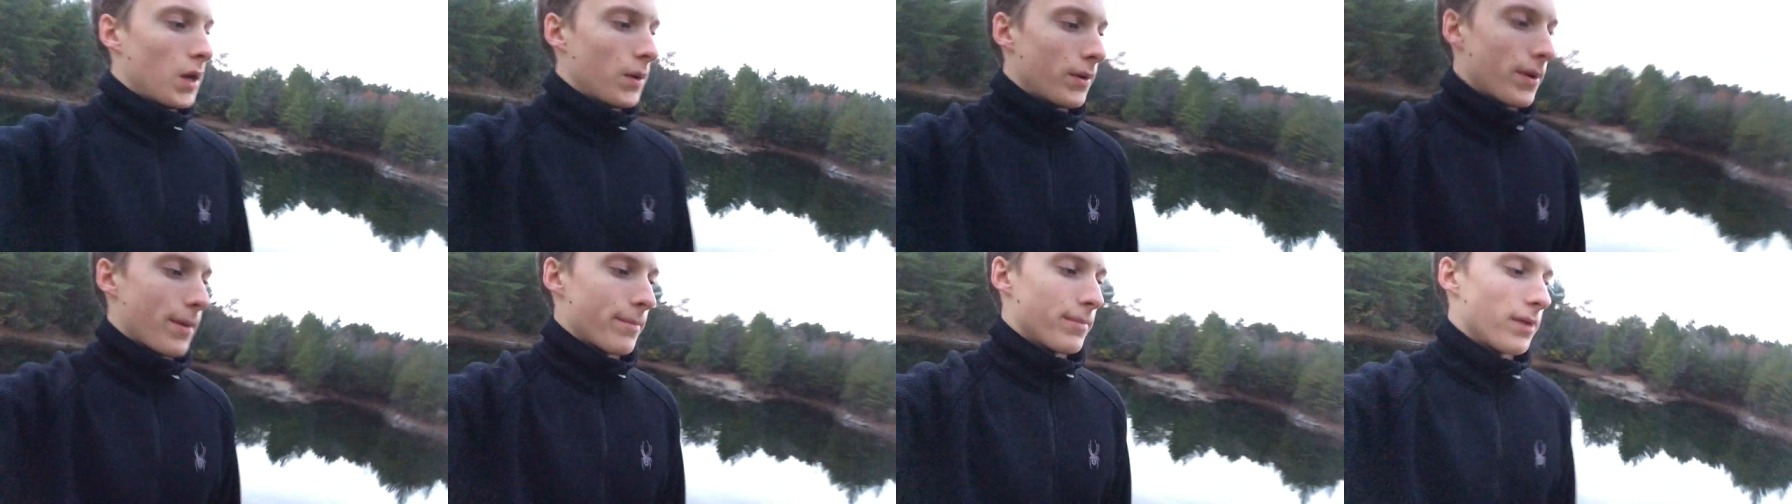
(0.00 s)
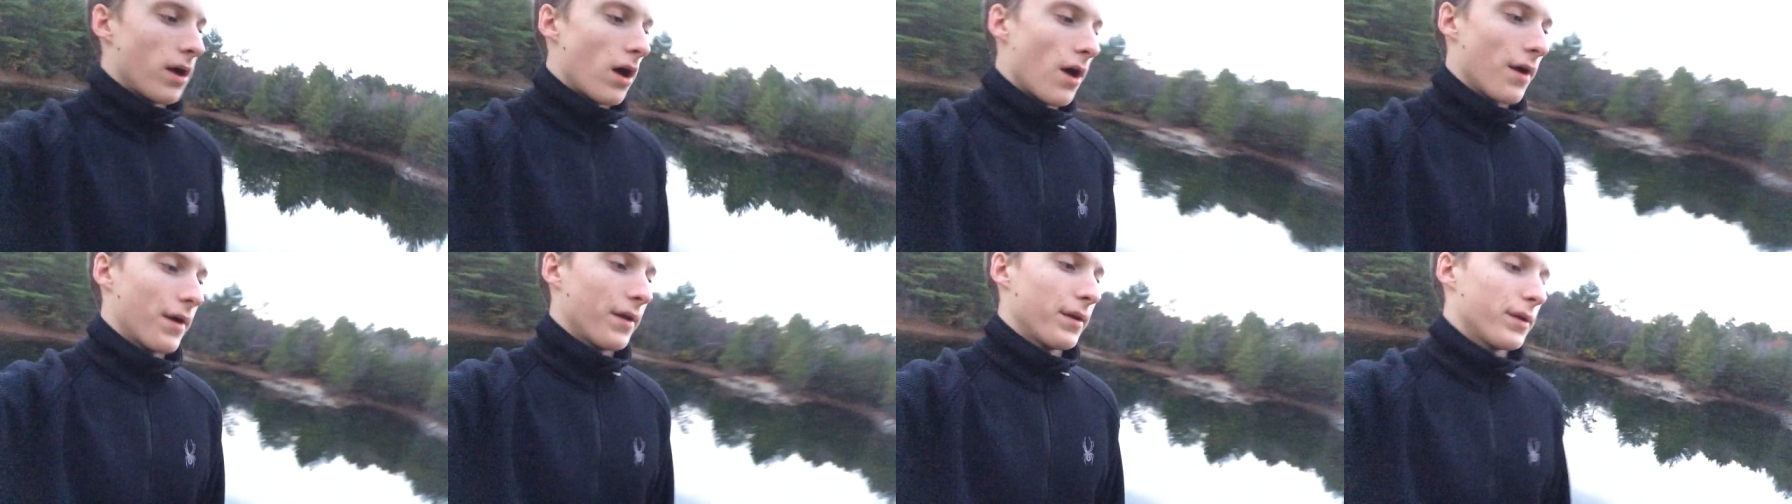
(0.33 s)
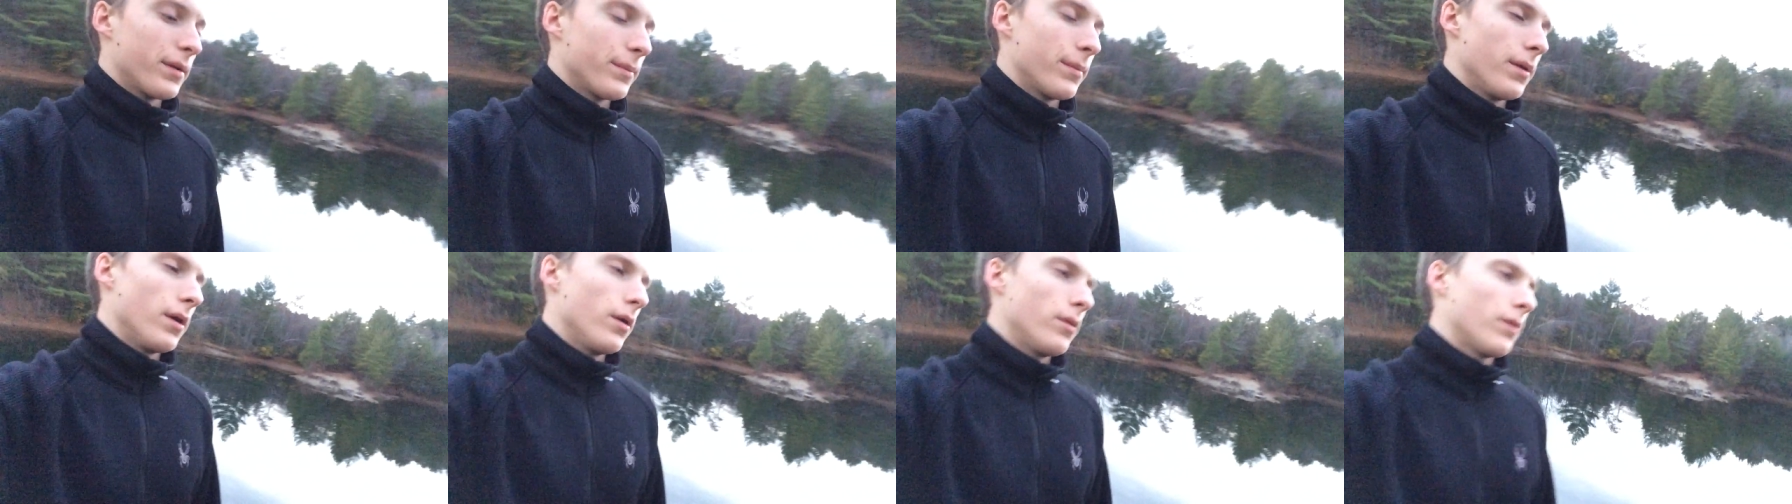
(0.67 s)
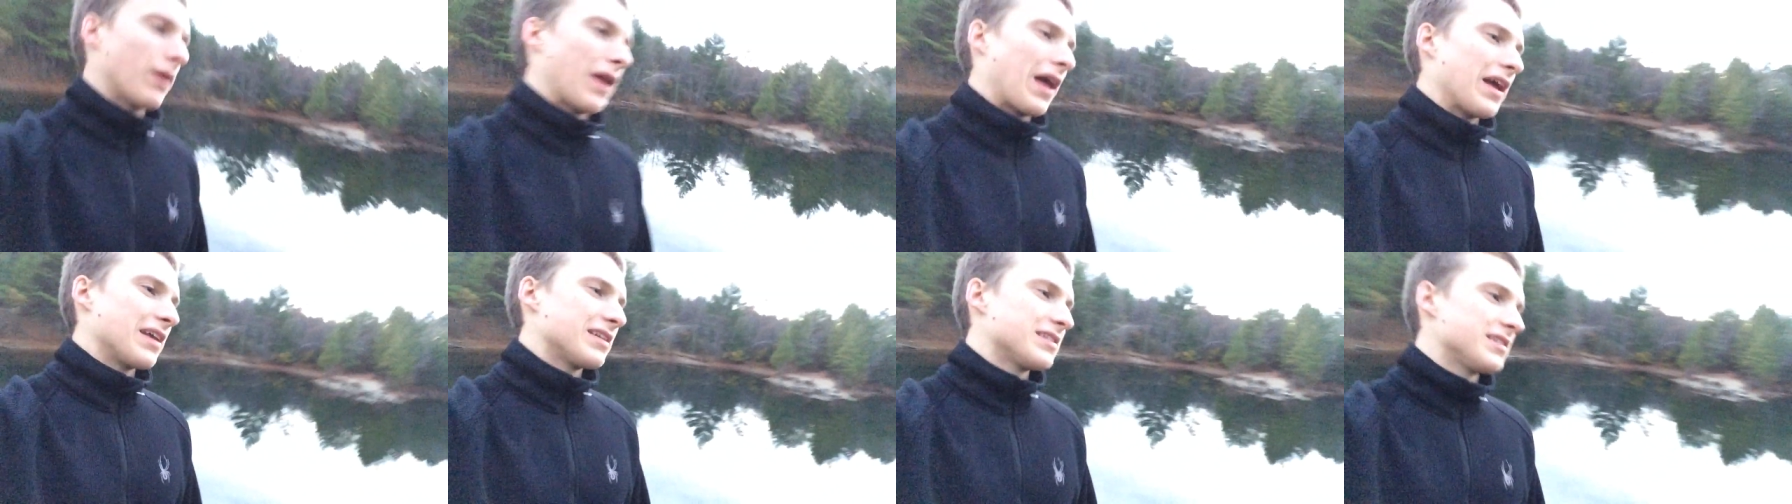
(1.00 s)
what I'm talking about
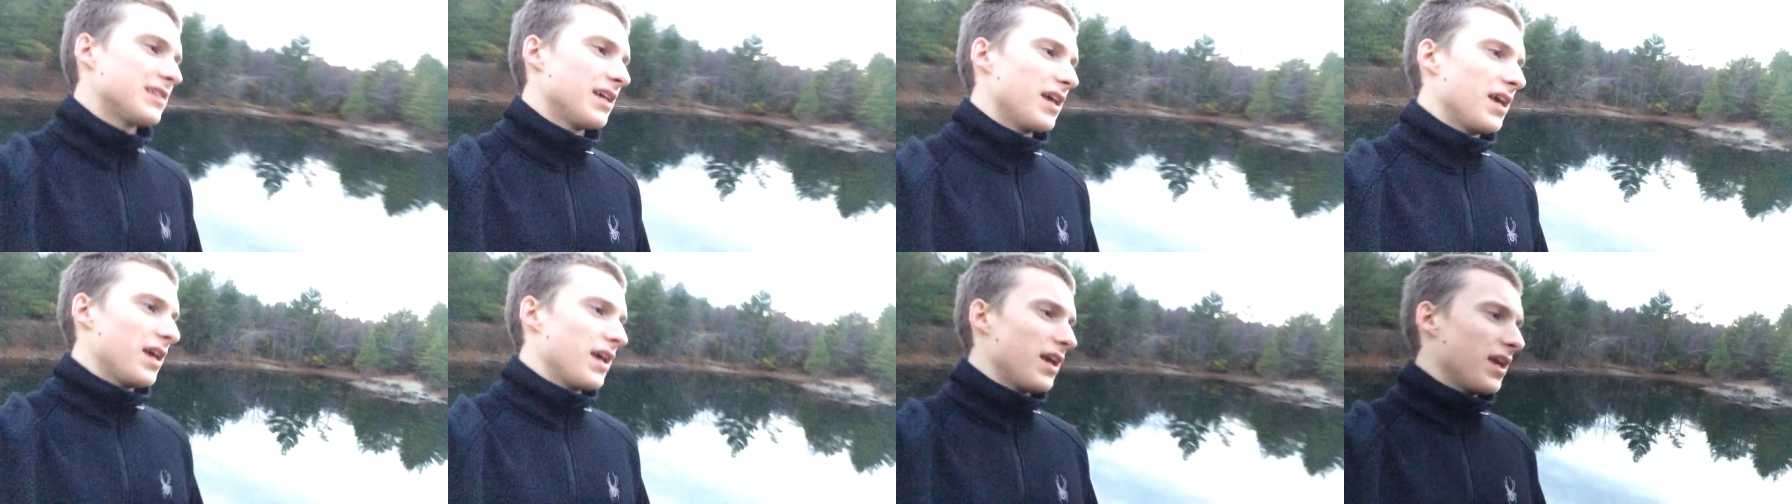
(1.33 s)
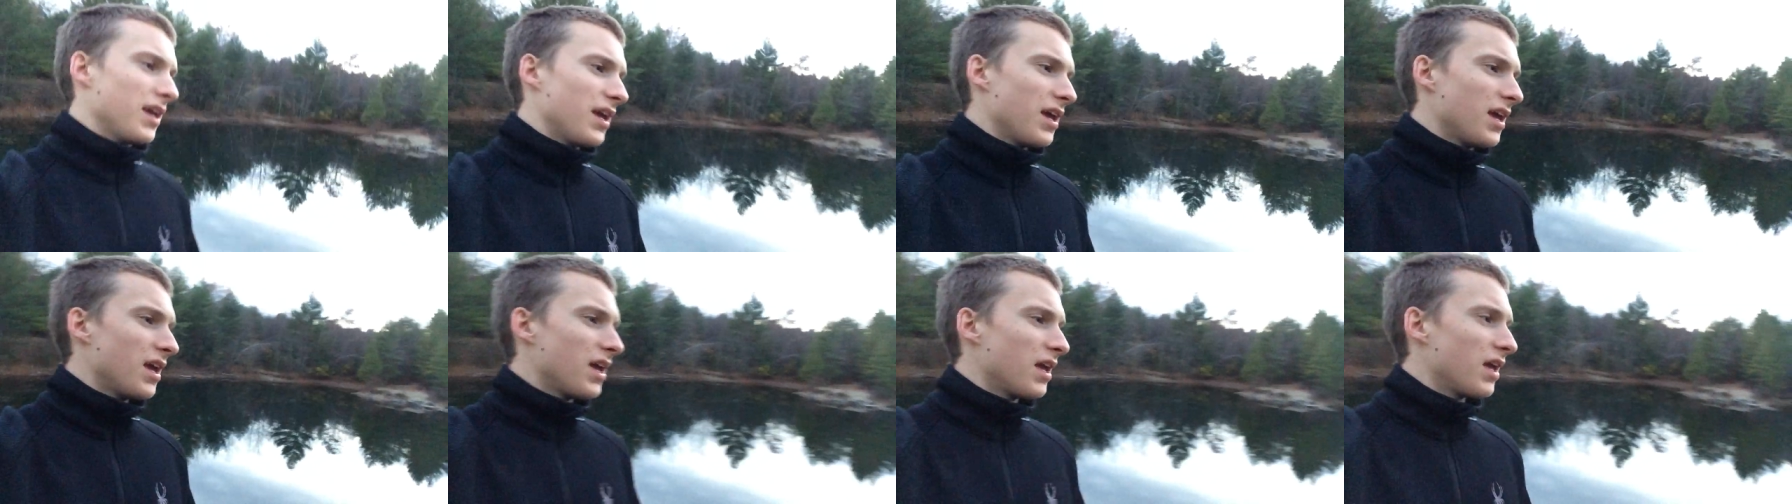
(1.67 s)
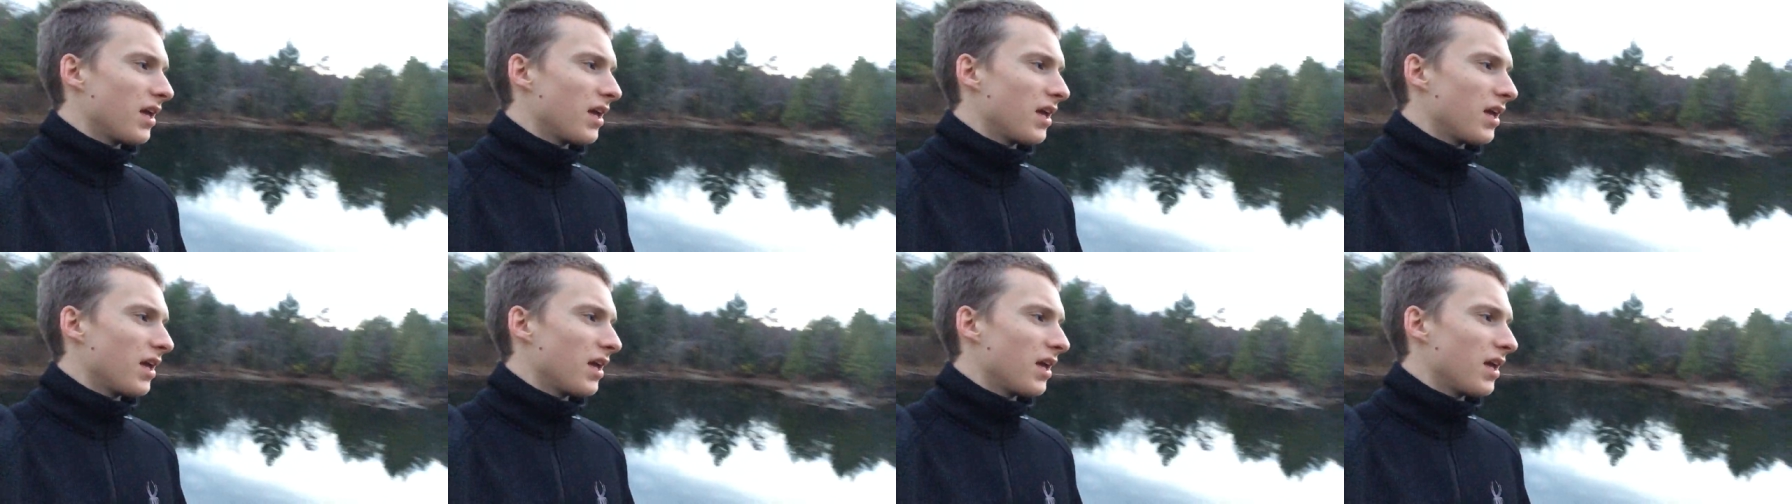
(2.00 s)
when I say